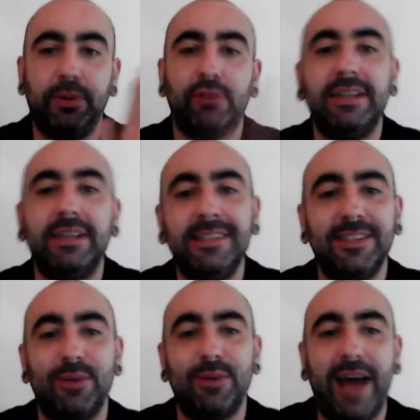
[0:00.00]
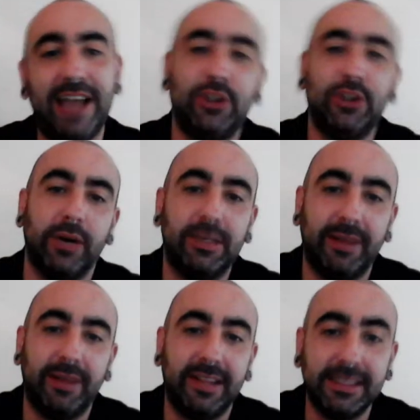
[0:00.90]
But the reason as to why I
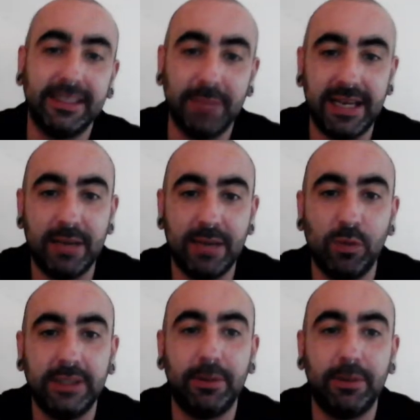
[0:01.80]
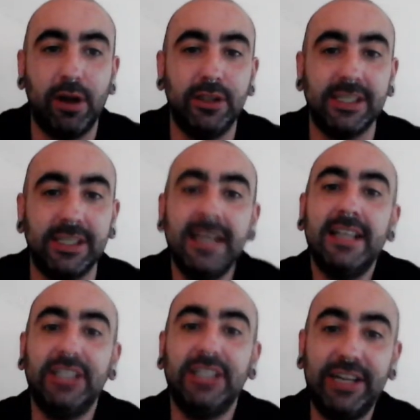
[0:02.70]
joined with this medium was because
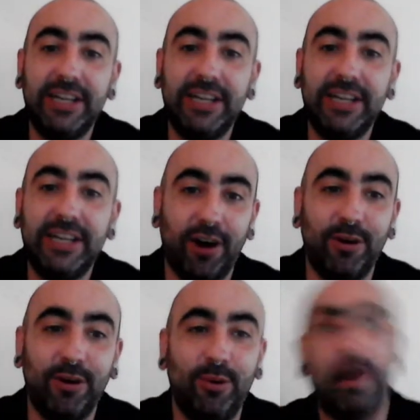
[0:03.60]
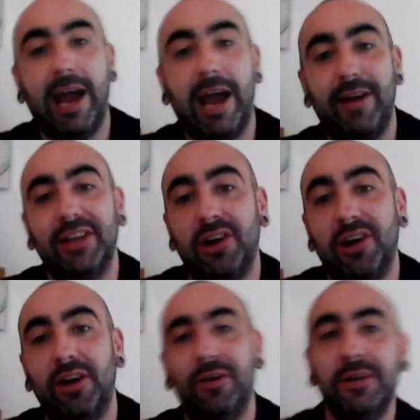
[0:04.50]
I read
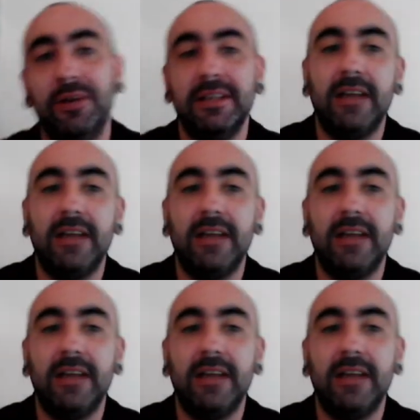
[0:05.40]
tarot.